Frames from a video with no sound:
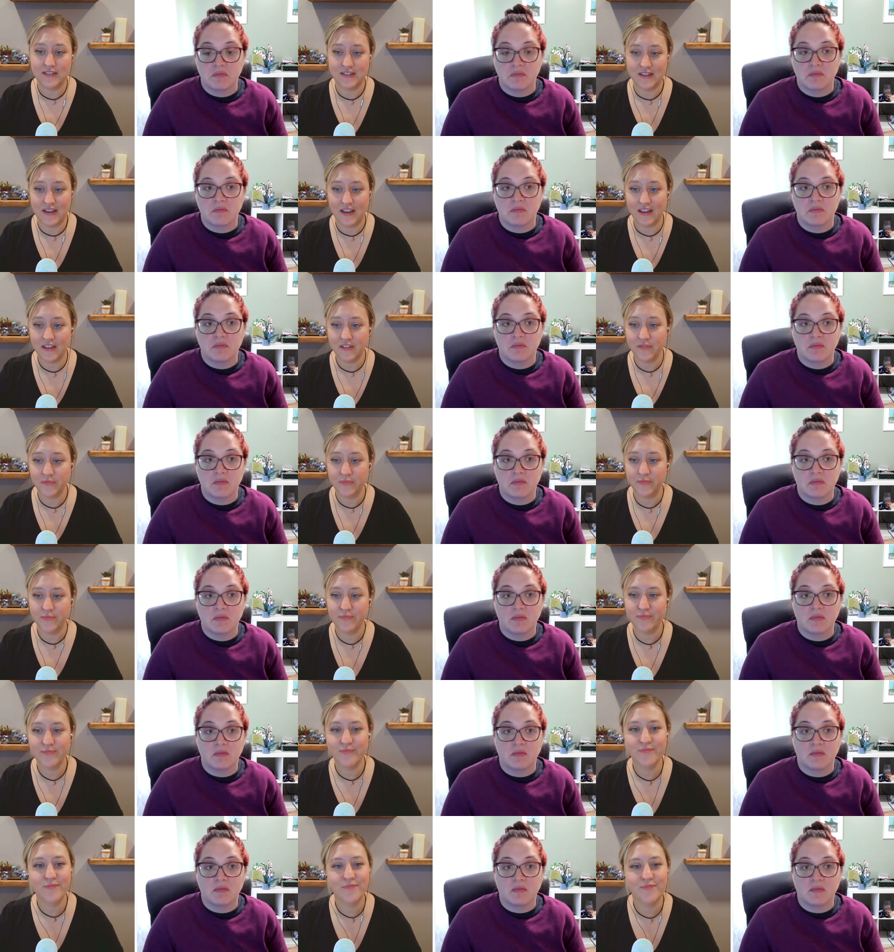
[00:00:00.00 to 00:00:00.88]
Speaker 1: today.
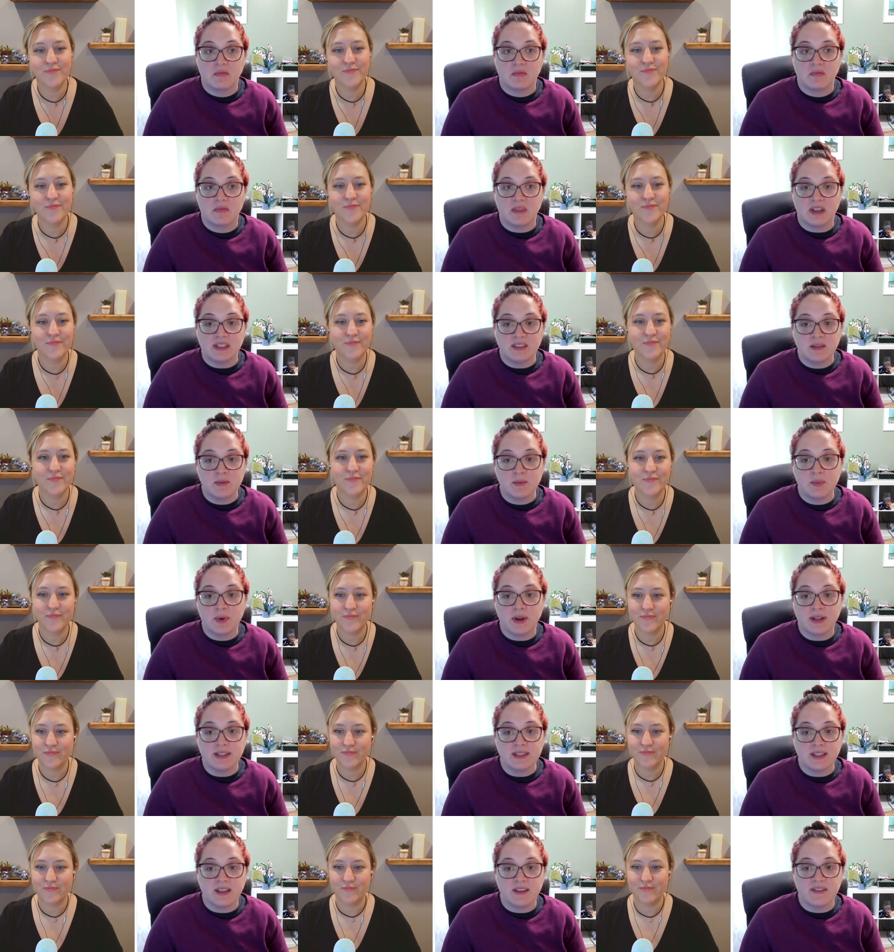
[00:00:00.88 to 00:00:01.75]
That's
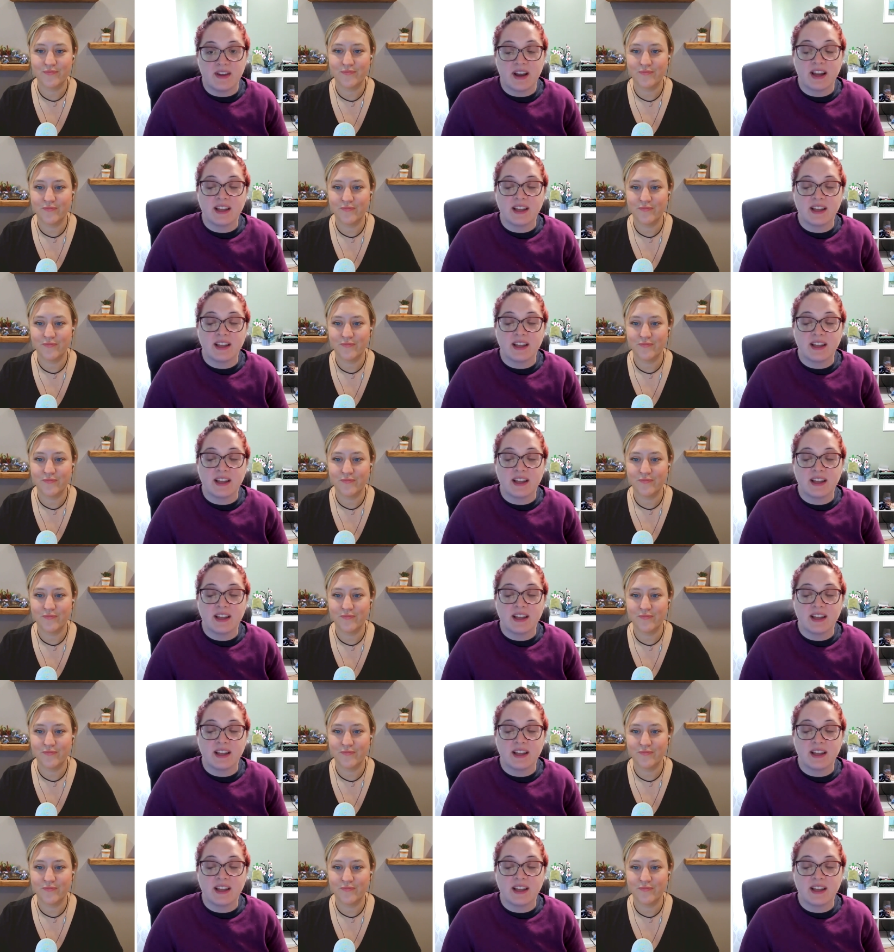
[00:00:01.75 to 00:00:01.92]
impressive.